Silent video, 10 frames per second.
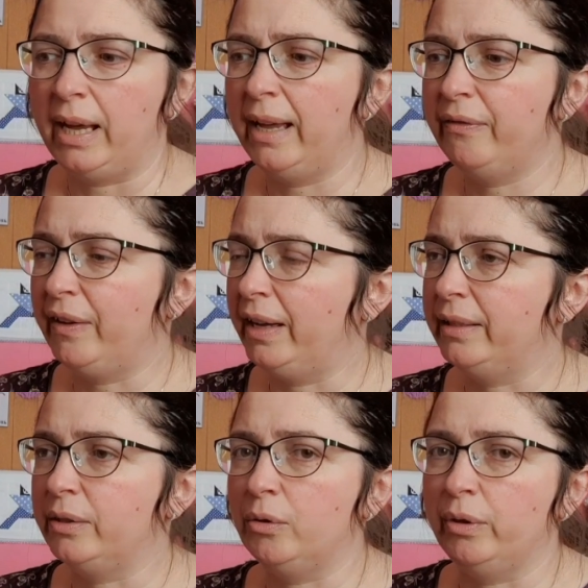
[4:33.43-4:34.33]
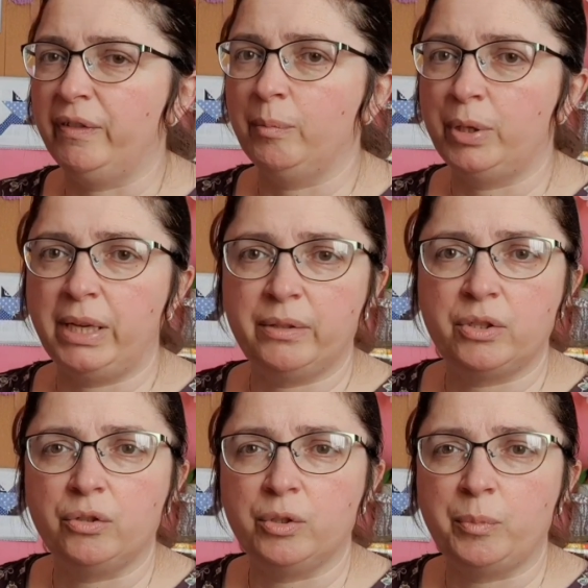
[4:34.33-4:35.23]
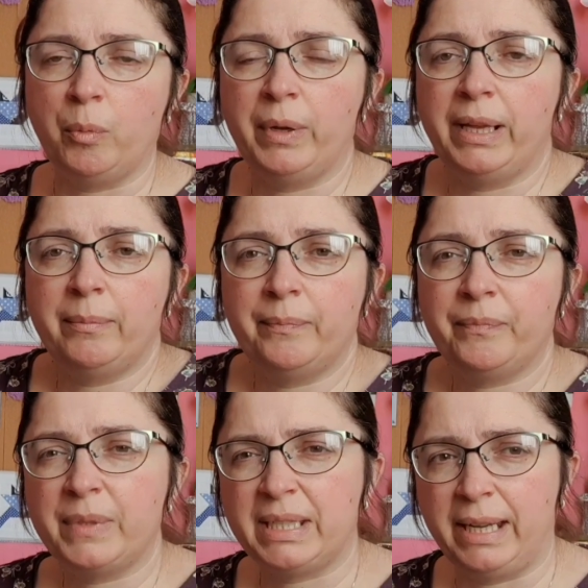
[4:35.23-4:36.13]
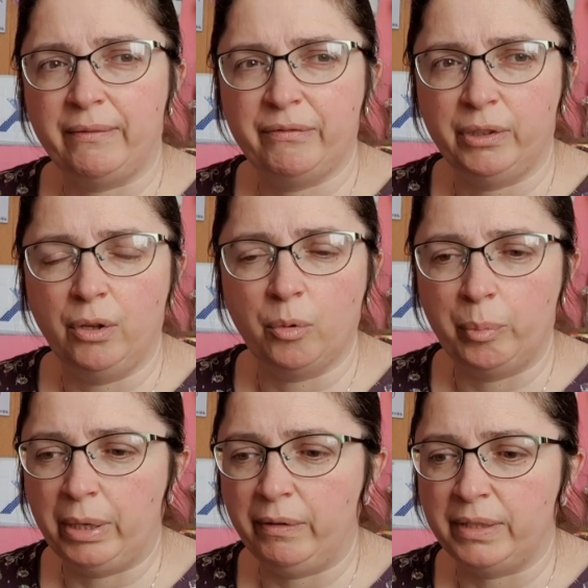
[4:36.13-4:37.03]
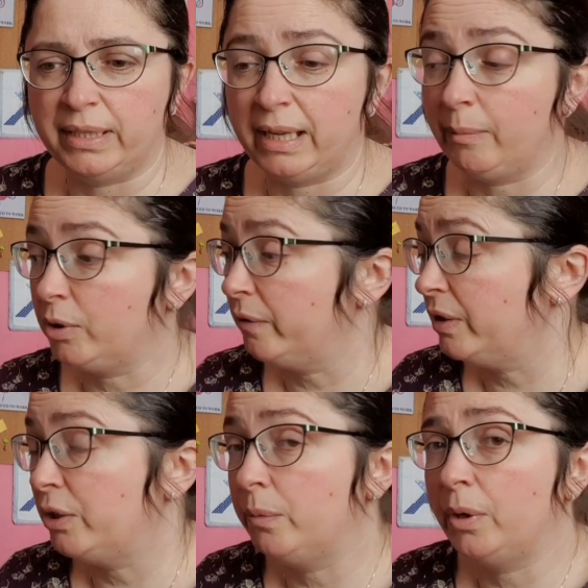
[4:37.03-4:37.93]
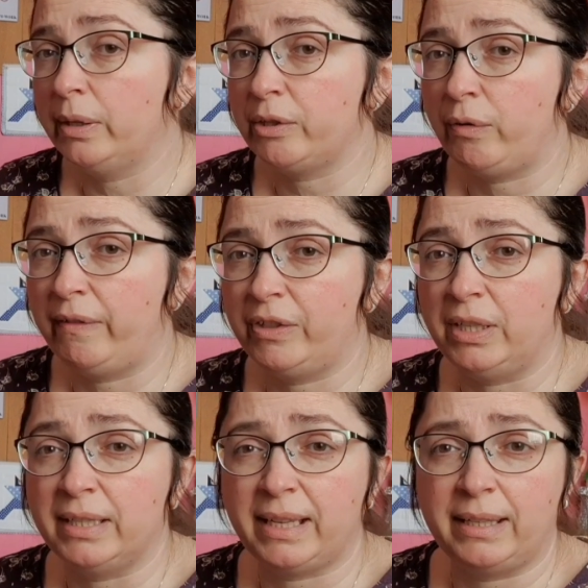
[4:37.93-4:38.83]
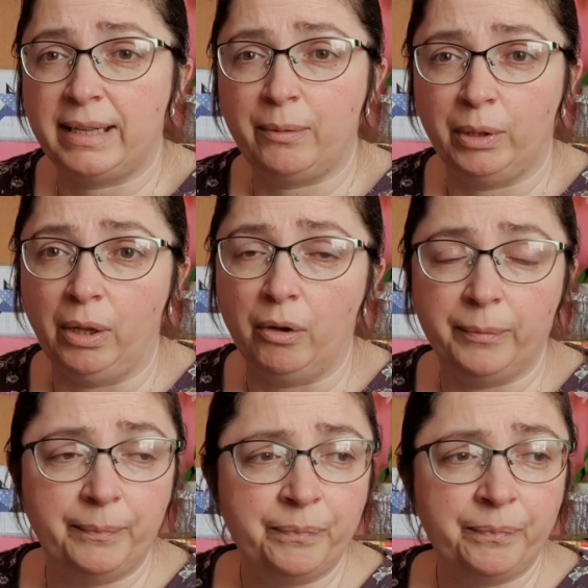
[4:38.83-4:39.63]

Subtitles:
I find, I don't know if anybody else does, but when I'm sat for long periods of time, because obviously doing all this crafting, you sat down a lot.